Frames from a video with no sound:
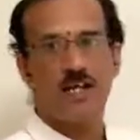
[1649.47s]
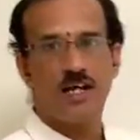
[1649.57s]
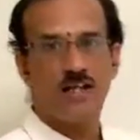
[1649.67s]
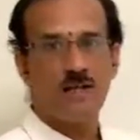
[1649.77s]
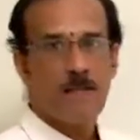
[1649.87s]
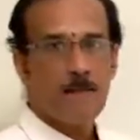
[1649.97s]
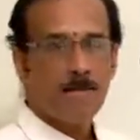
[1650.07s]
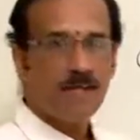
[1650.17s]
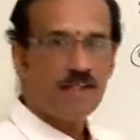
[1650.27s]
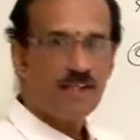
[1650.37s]
but a
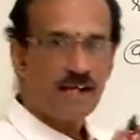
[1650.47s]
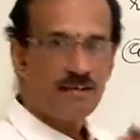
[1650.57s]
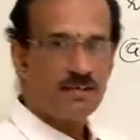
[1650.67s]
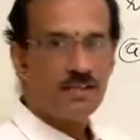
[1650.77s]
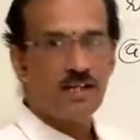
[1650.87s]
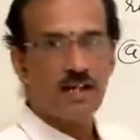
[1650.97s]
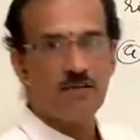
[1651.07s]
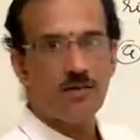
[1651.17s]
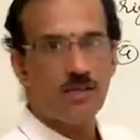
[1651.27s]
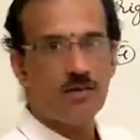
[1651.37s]
tangent line, what you
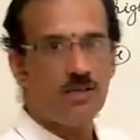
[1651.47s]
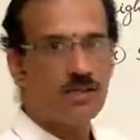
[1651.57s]
say,